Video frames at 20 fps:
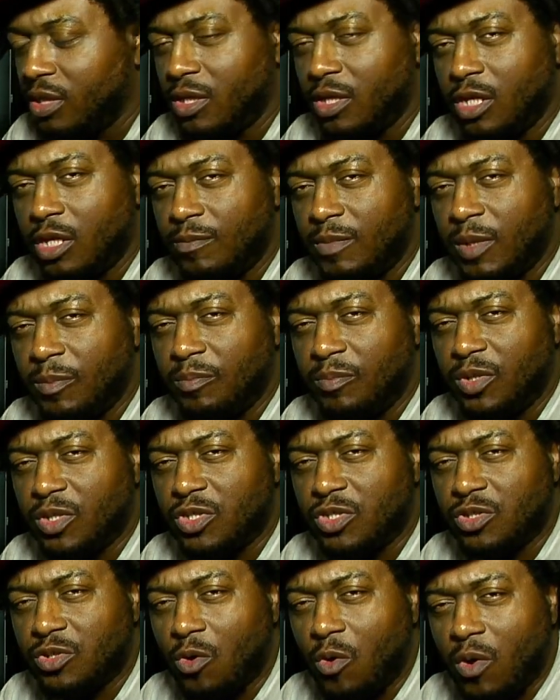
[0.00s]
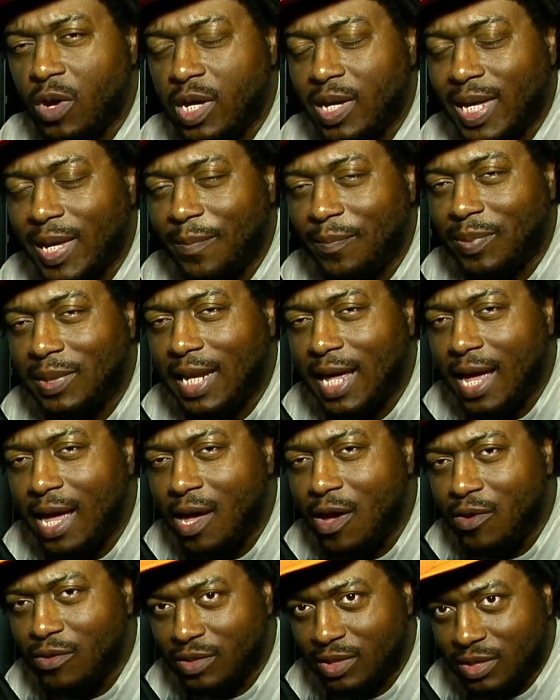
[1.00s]
Been destroyed and
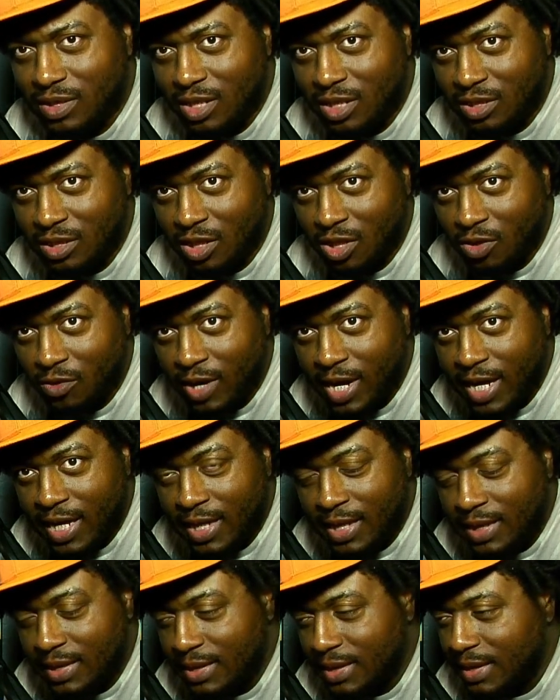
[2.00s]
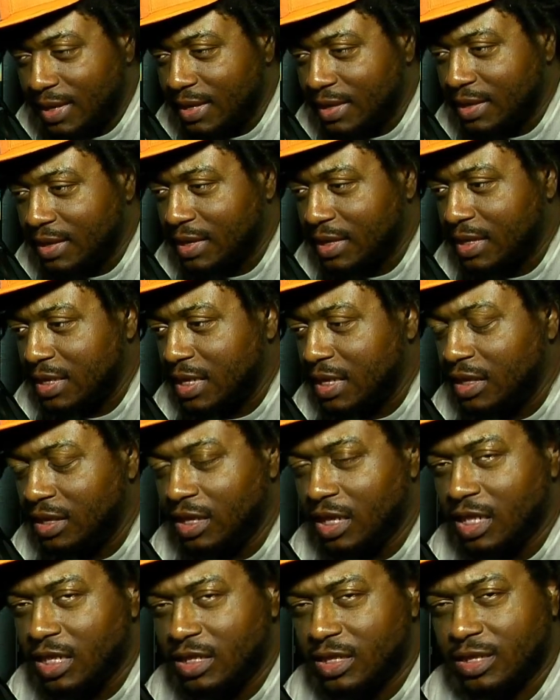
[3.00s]
plowed into grain, into
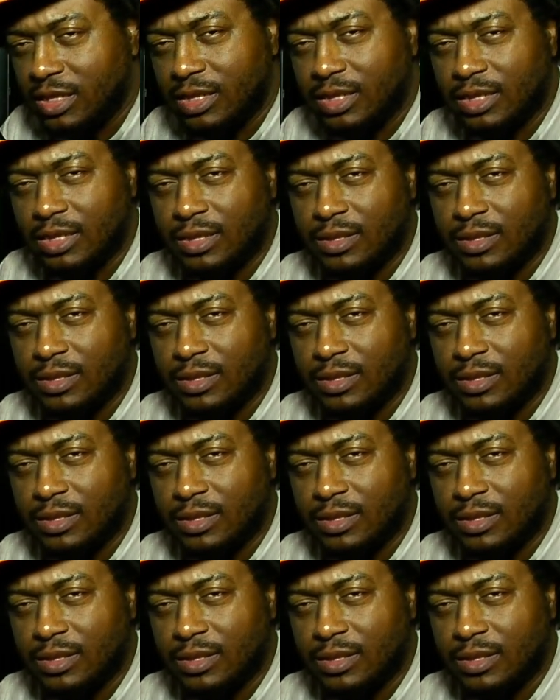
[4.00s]
dust